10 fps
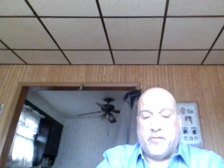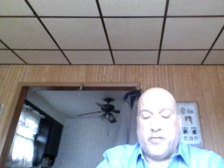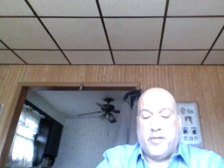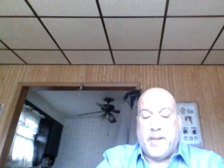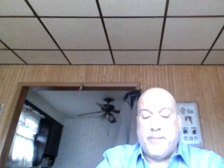So
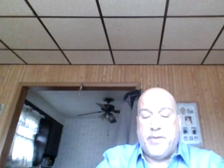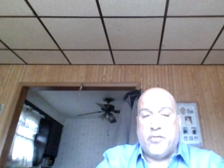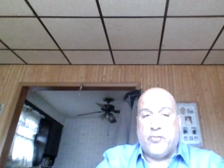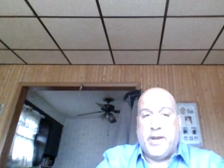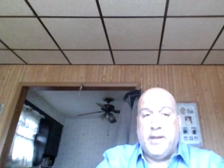the late pick
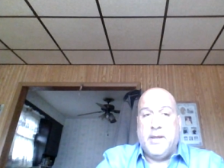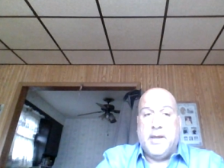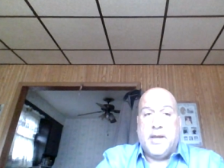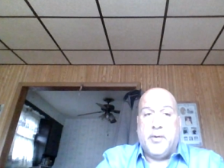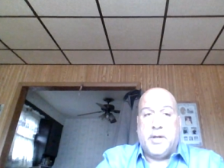3,
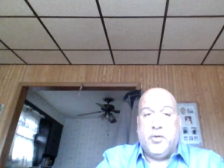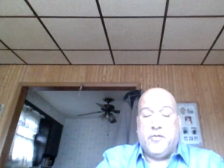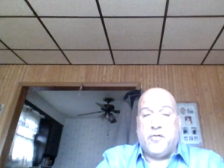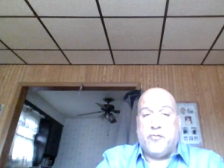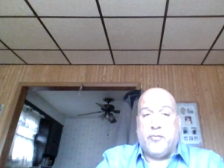
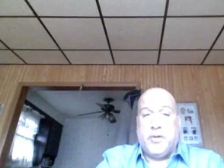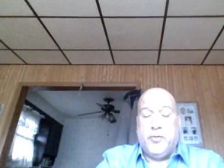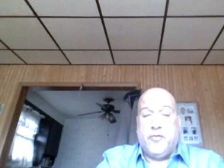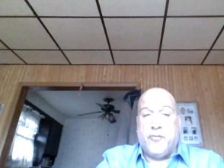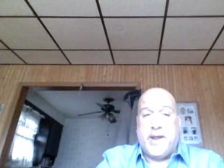
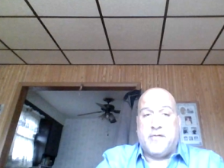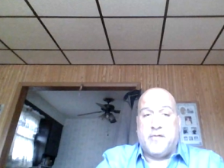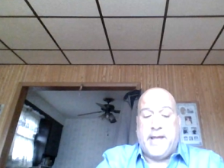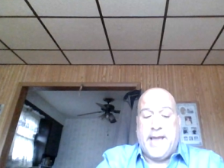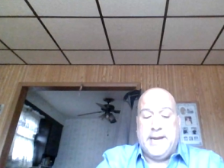includes
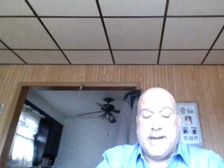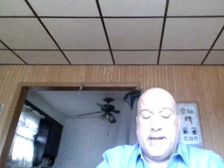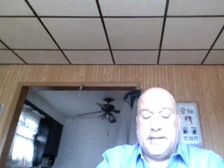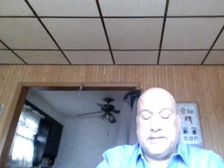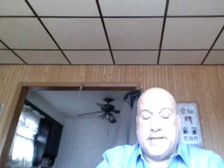races 8,
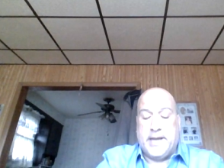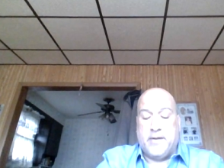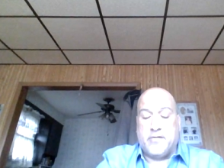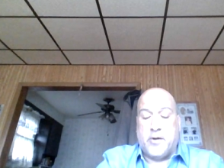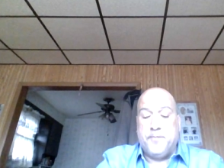9, and
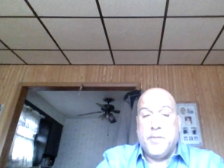10. So